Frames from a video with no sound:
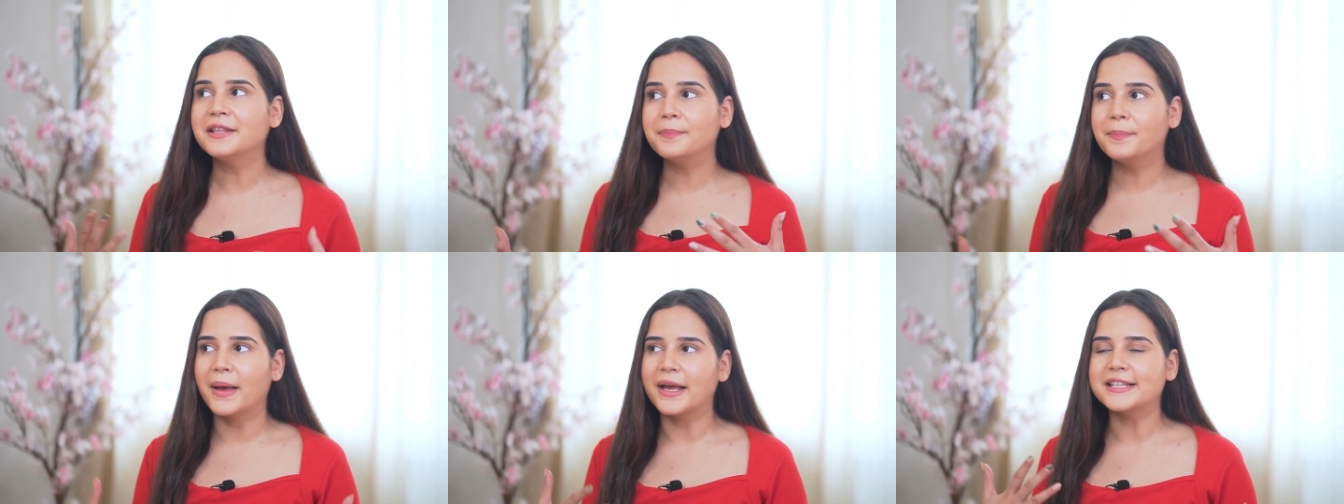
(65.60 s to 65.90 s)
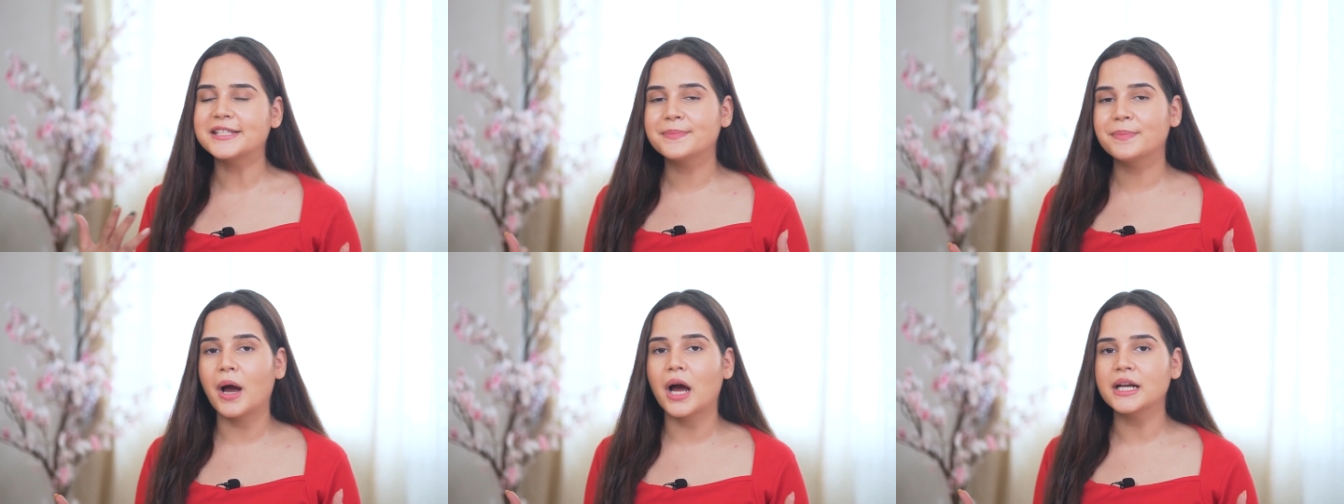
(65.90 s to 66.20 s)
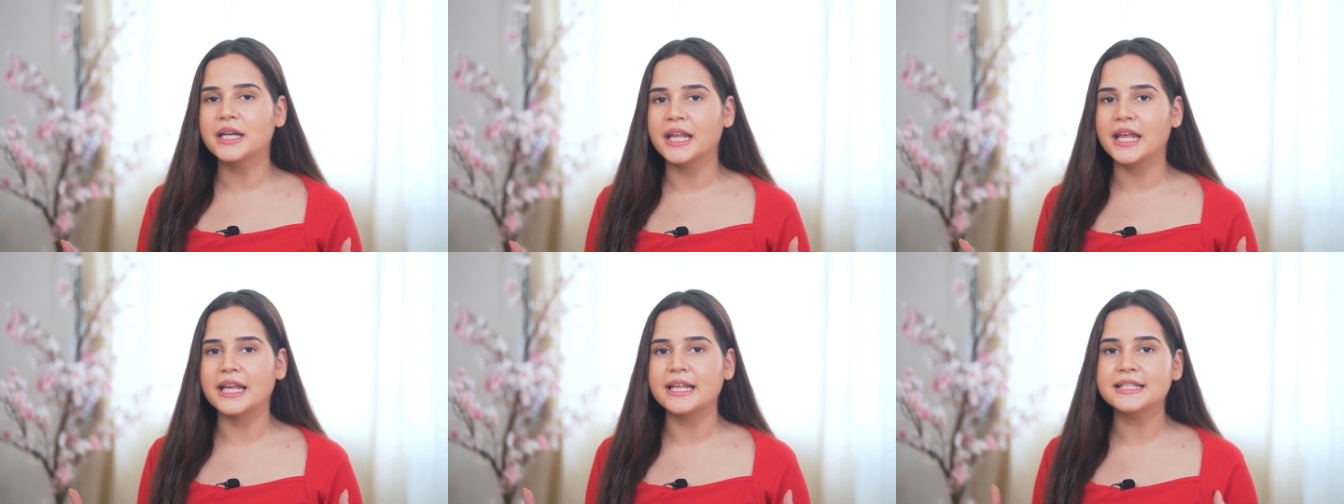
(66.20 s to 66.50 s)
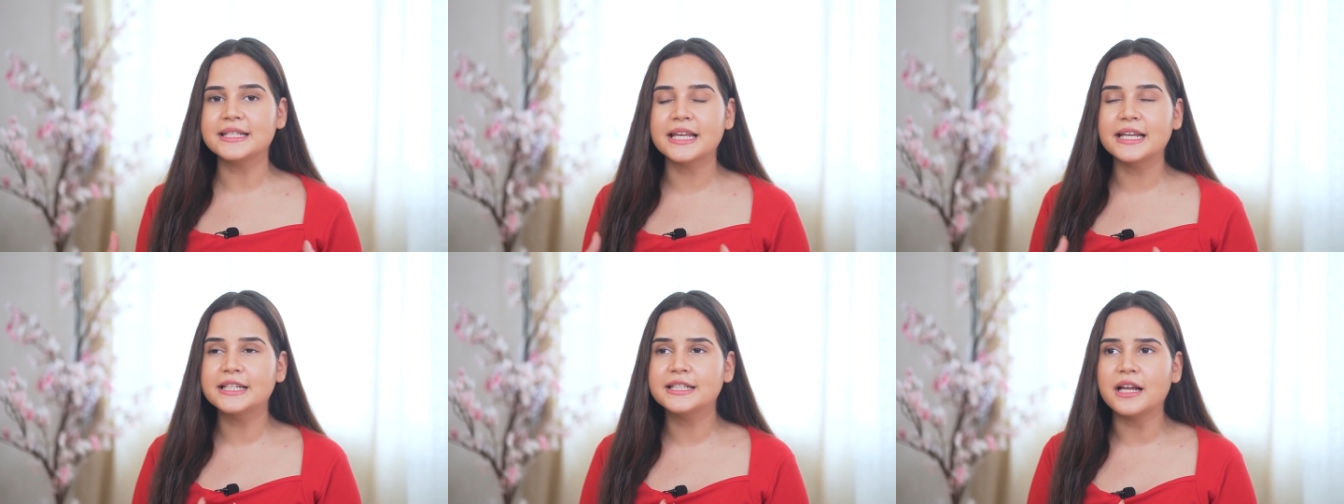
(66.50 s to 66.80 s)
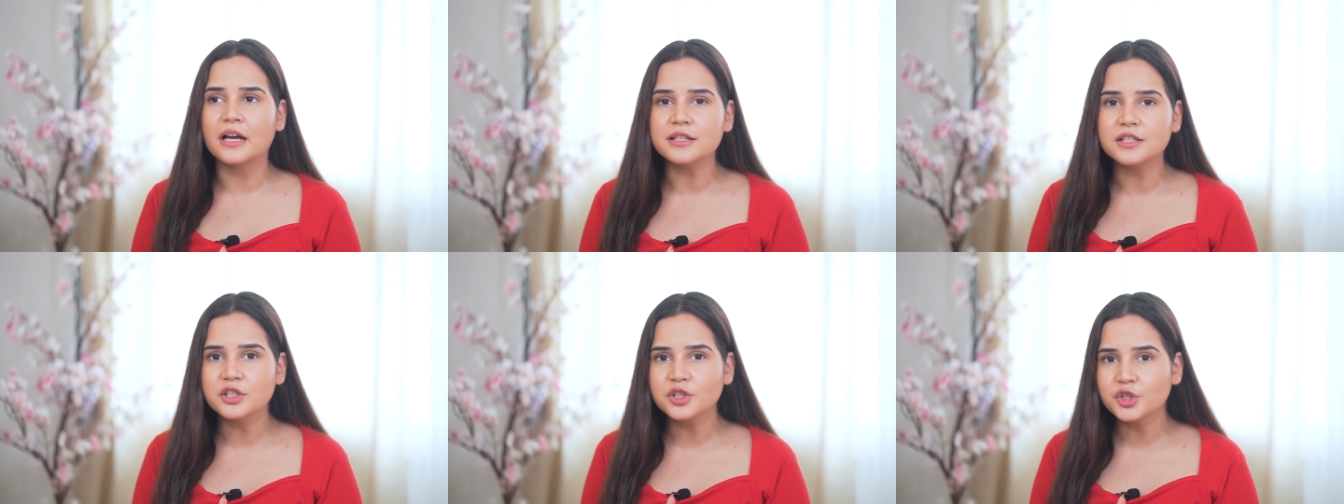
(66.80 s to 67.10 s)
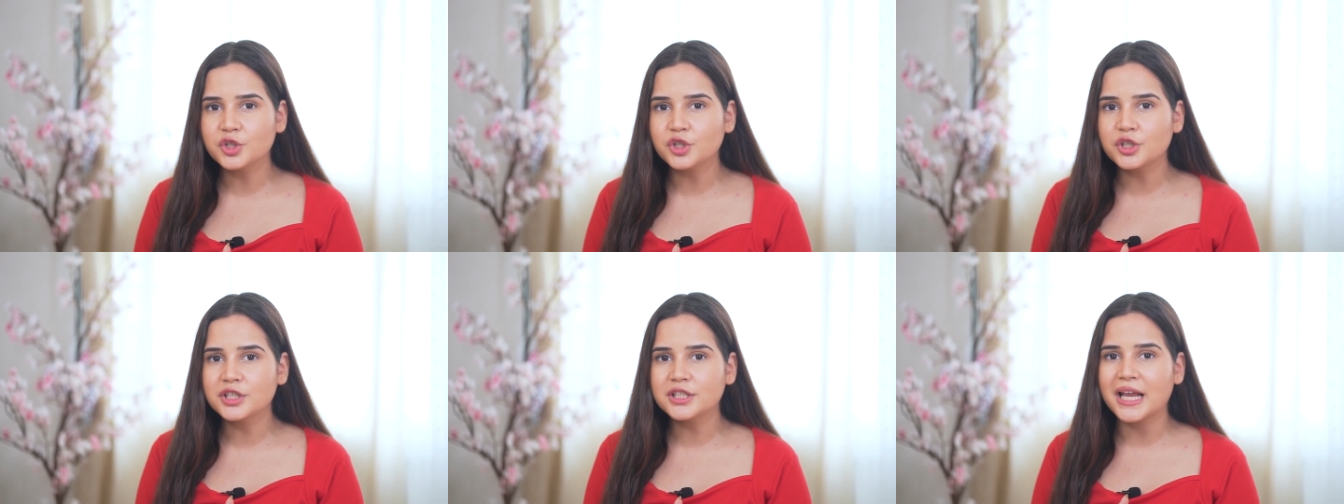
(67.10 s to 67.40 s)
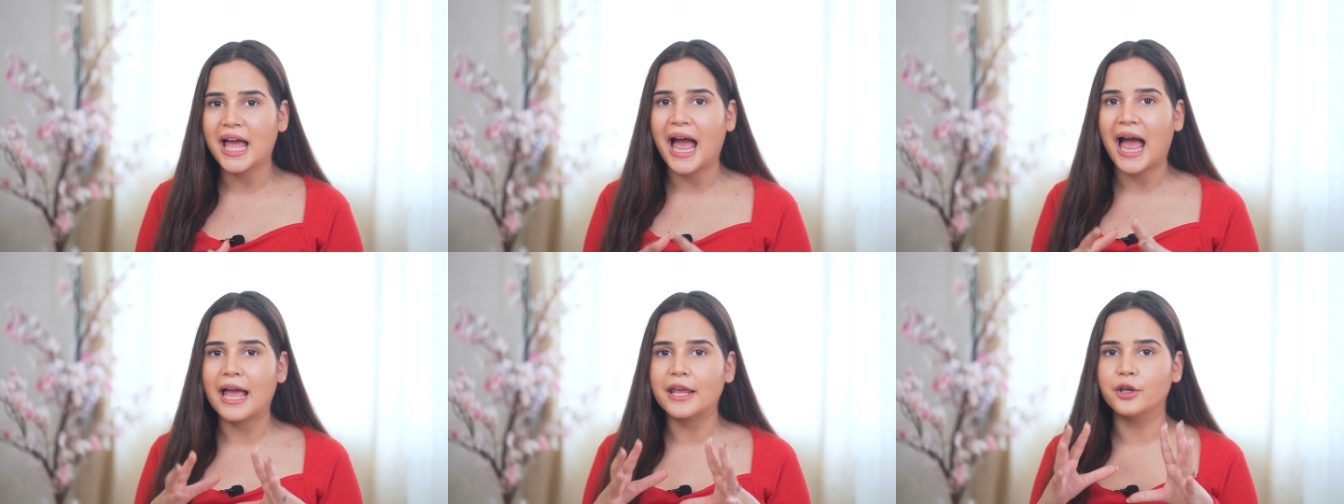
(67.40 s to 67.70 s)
And the best part is, it doesn't just,